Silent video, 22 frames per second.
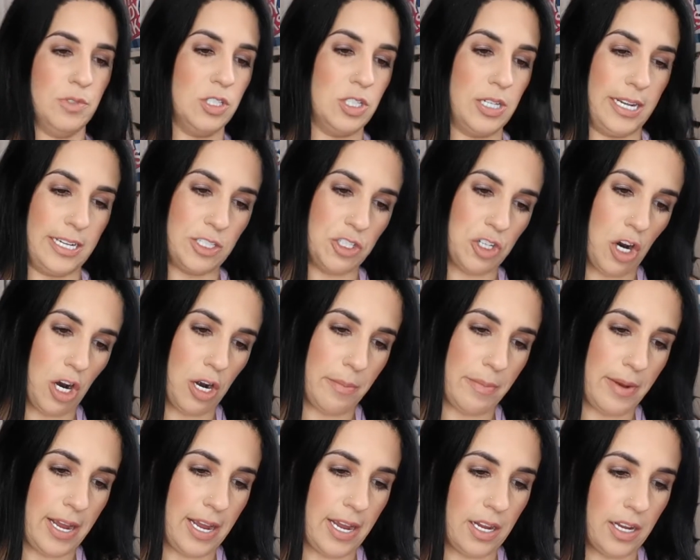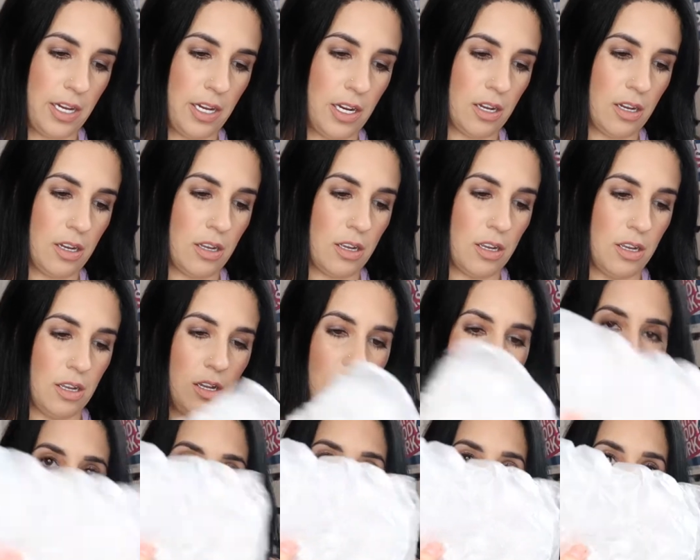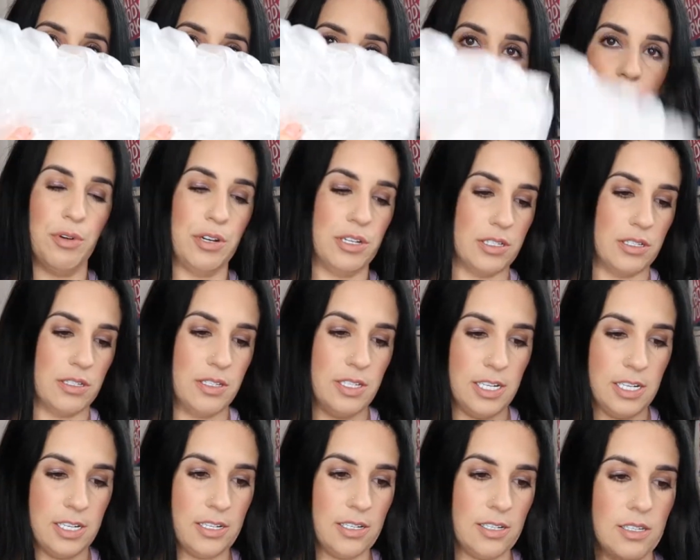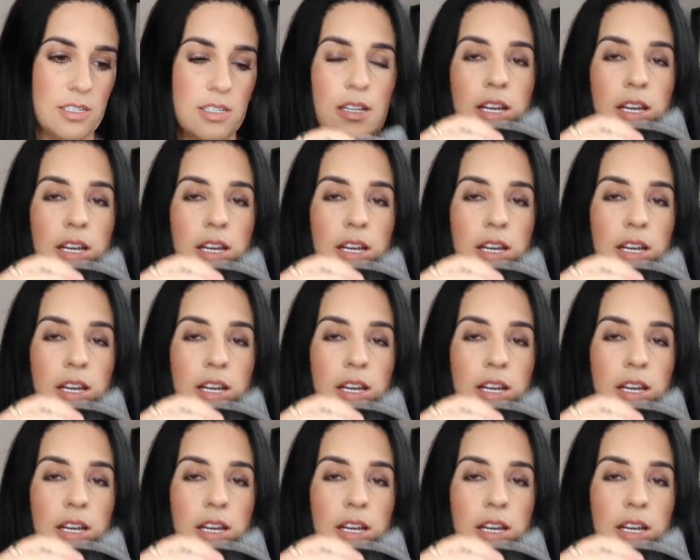like charm hanging, and it brings this,